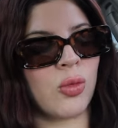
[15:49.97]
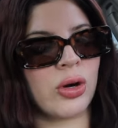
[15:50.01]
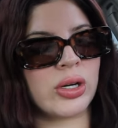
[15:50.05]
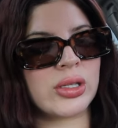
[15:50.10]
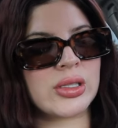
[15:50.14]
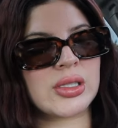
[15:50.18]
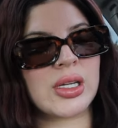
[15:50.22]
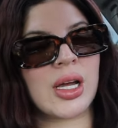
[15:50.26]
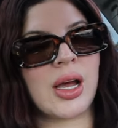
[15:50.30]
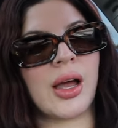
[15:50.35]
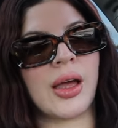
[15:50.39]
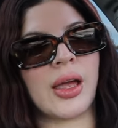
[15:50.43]
more
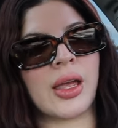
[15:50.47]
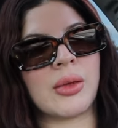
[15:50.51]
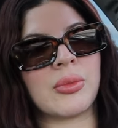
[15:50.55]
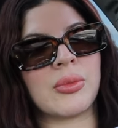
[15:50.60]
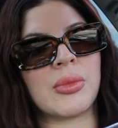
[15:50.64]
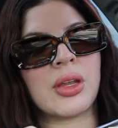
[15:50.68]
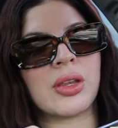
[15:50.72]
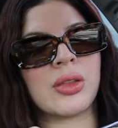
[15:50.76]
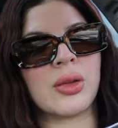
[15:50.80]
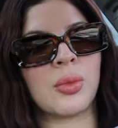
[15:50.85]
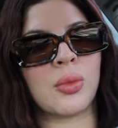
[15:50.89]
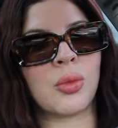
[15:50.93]
time
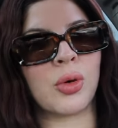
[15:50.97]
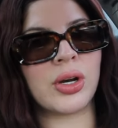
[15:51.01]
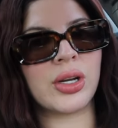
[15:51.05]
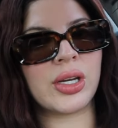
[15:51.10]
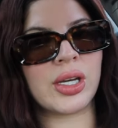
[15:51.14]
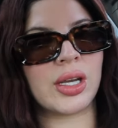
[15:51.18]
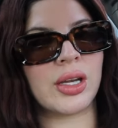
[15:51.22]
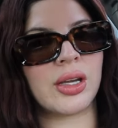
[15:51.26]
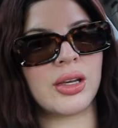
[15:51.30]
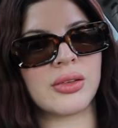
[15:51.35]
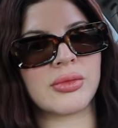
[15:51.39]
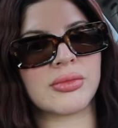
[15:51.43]
in the
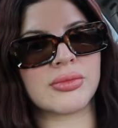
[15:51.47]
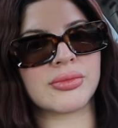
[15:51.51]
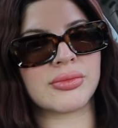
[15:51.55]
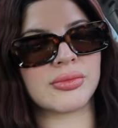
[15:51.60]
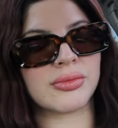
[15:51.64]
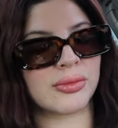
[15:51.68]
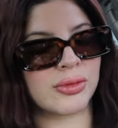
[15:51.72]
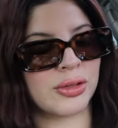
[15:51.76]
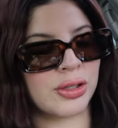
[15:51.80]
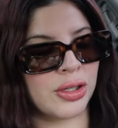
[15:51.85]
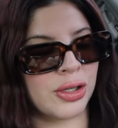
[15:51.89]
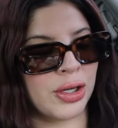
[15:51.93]

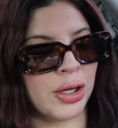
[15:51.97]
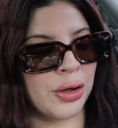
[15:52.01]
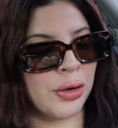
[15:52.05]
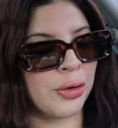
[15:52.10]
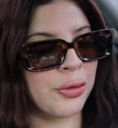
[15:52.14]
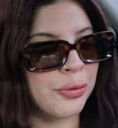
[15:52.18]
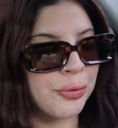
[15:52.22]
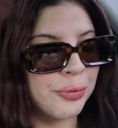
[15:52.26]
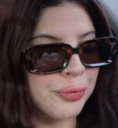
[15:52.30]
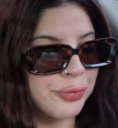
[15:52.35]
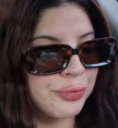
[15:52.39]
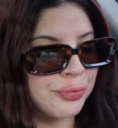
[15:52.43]
morning, you
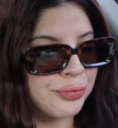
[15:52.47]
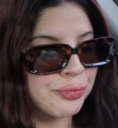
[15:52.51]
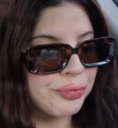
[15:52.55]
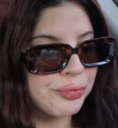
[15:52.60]
know?